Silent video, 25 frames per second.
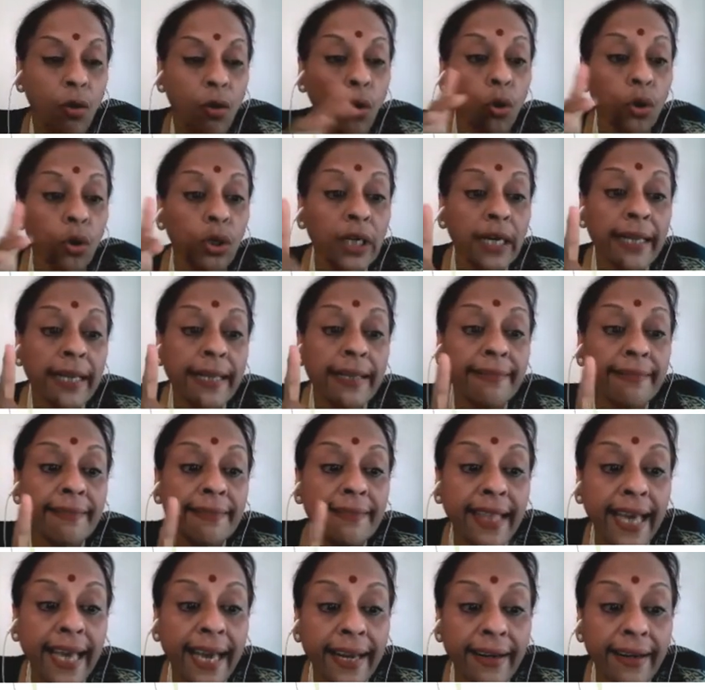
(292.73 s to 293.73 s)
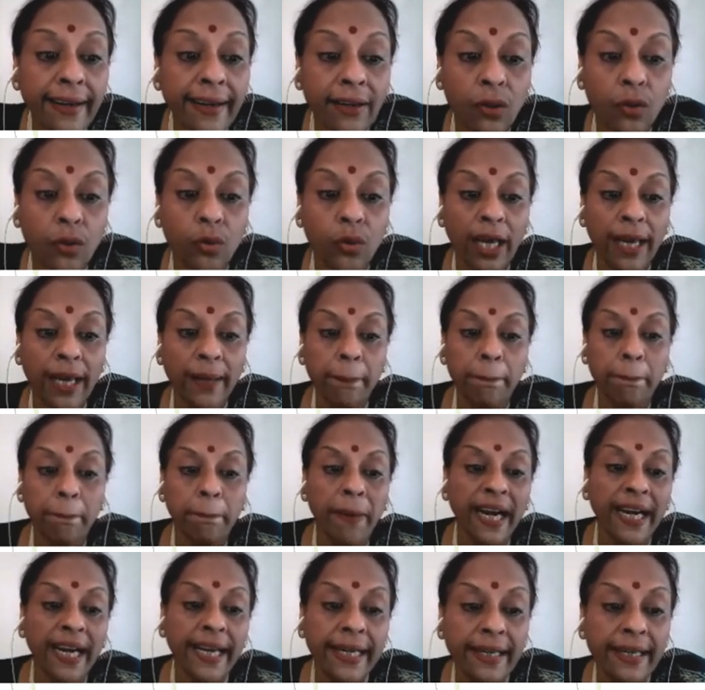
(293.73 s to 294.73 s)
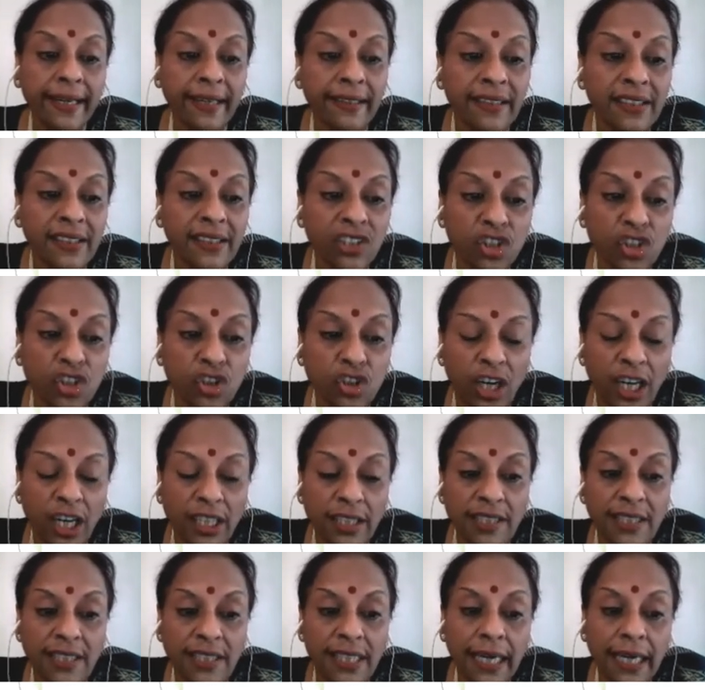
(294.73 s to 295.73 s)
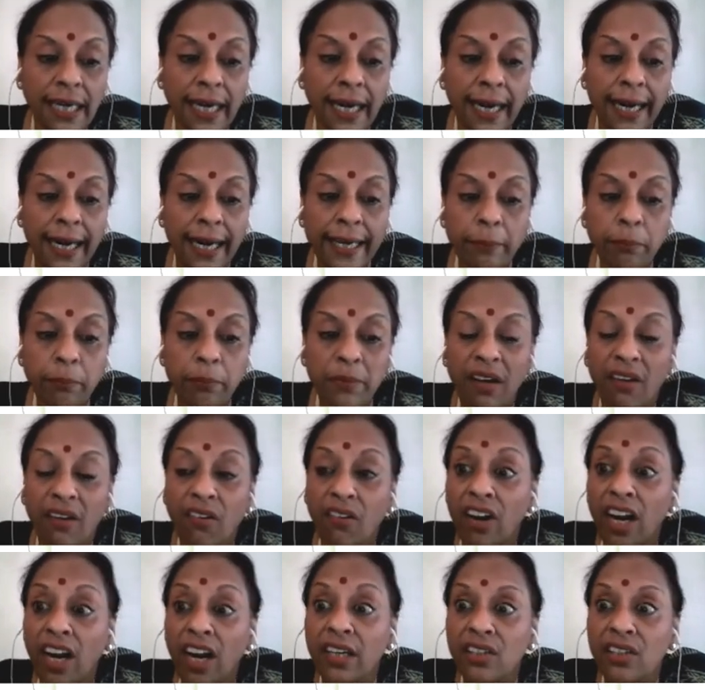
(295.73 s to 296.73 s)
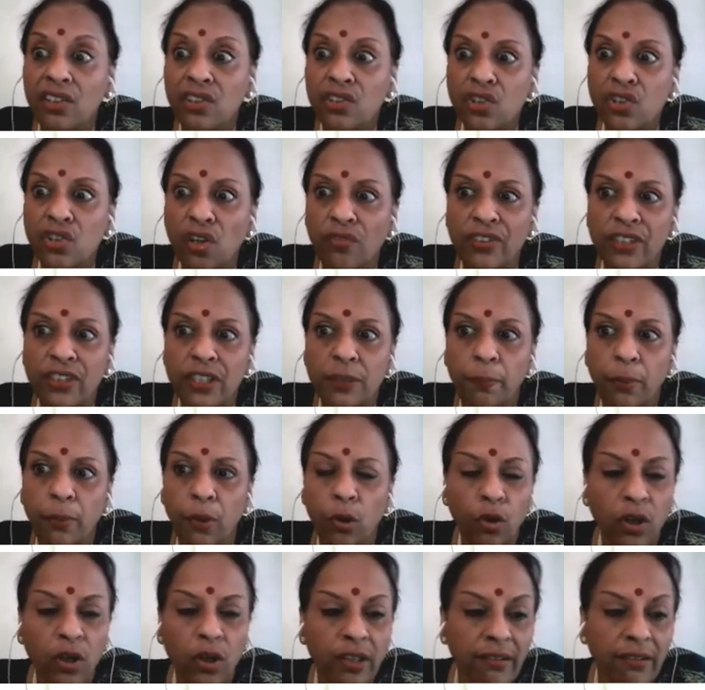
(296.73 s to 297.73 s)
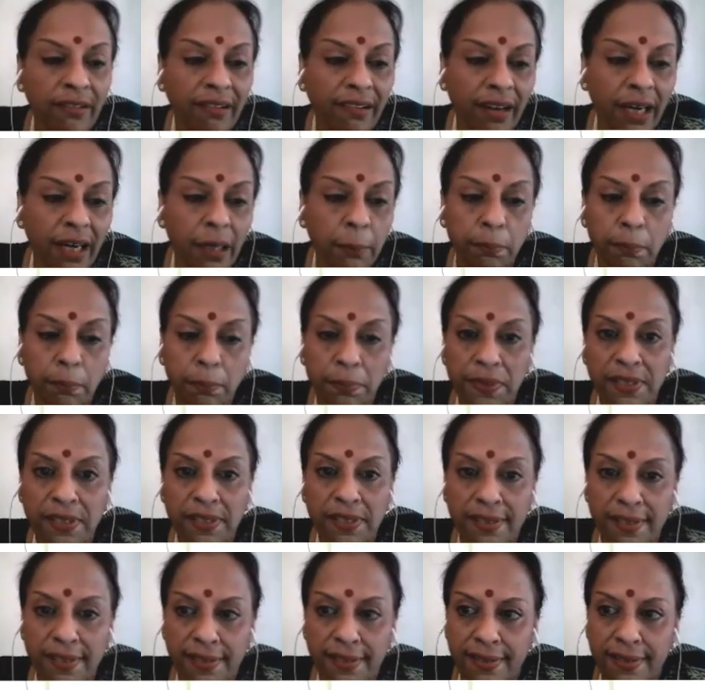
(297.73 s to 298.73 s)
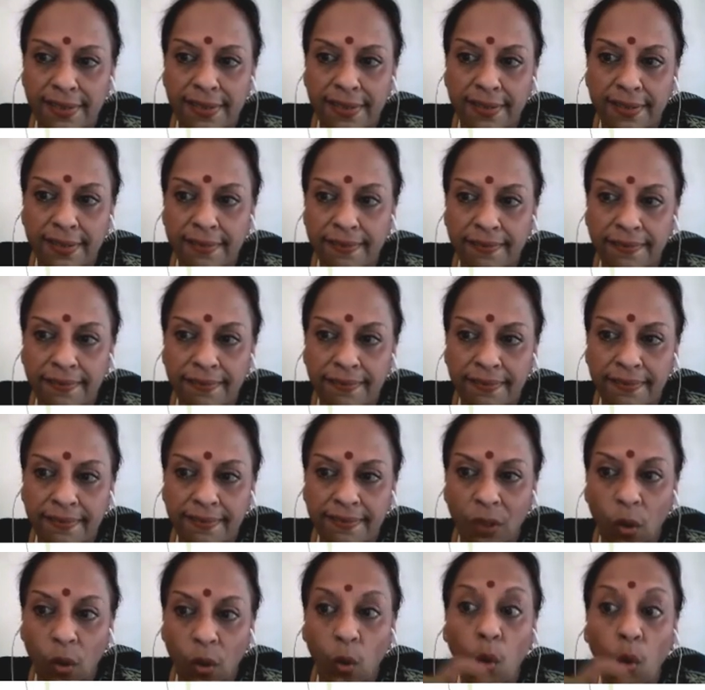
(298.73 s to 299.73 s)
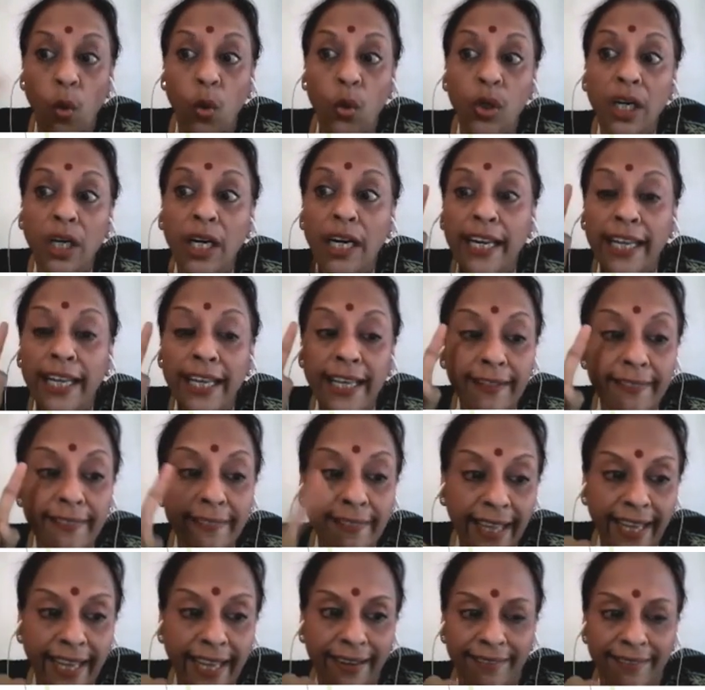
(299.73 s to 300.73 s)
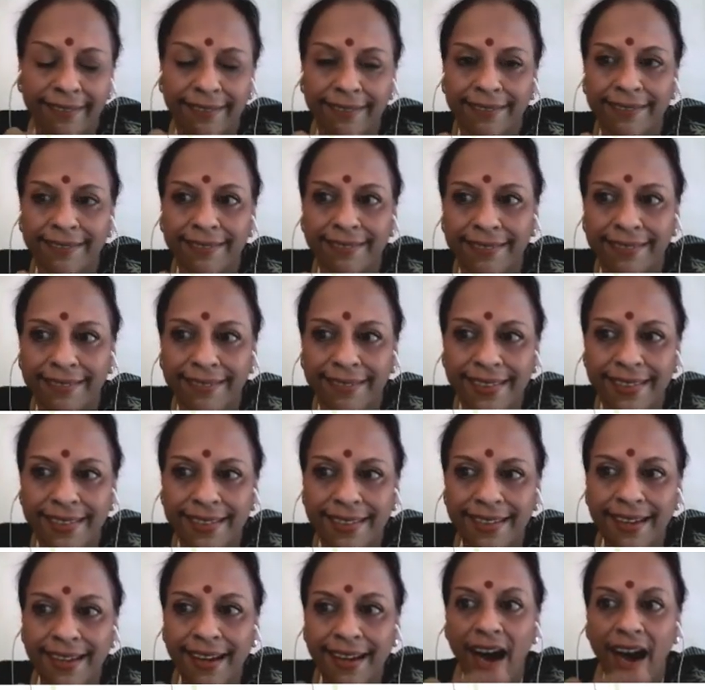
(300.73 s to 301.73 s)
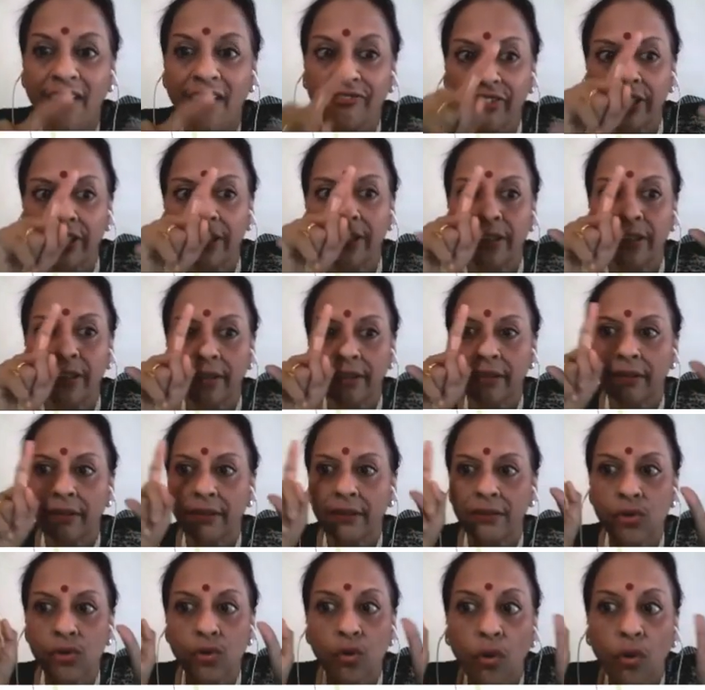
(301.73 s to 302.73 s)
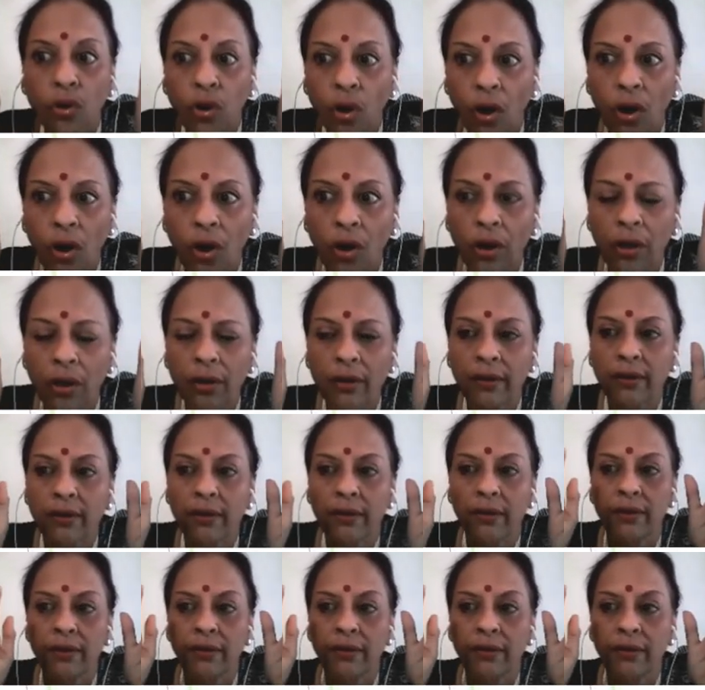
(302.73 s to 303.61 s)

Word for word: Only then could I bind the struts and climb the rungs of his broken ribs. Only then. After so long,